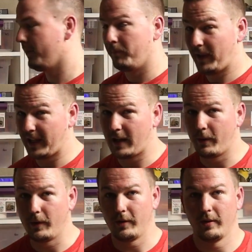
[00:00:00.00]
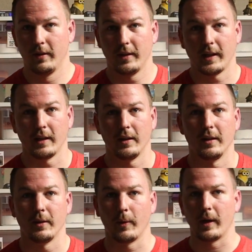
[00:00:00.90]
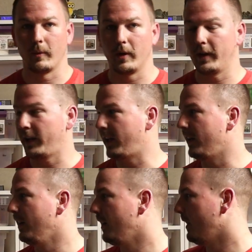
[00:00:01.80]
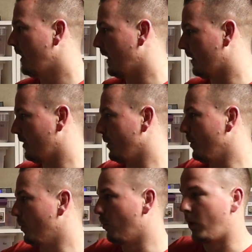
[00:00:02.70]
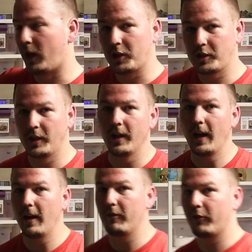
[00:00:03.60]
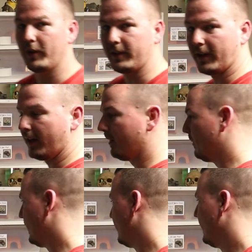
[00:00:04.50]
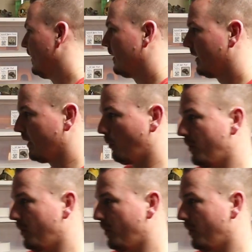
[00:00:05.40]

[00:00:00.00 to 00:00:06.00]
many hours to get done the way I wanted it. Had to wash every tub that